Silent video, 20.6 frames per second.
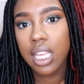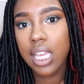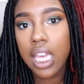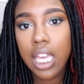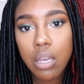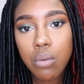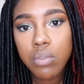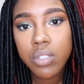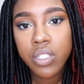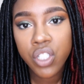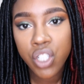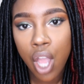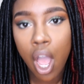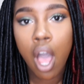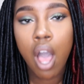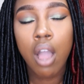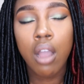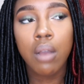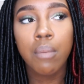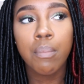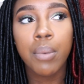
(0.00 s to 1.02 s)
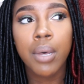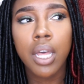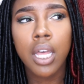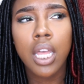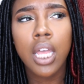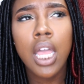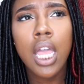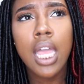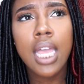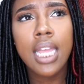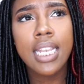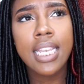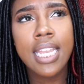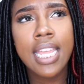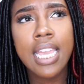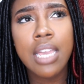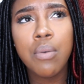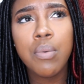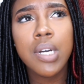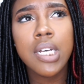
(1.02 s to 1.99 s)
Like, he was young, but
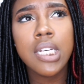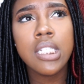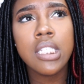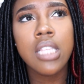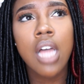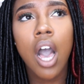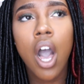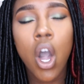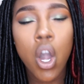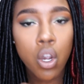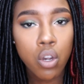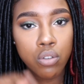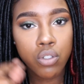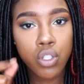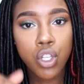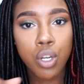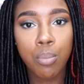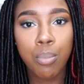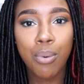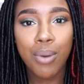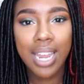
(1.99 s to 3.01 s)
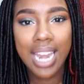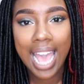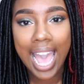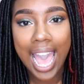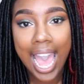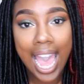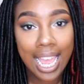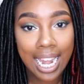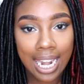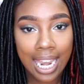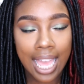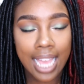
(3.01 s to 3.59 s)
he was the uncle to the boy that I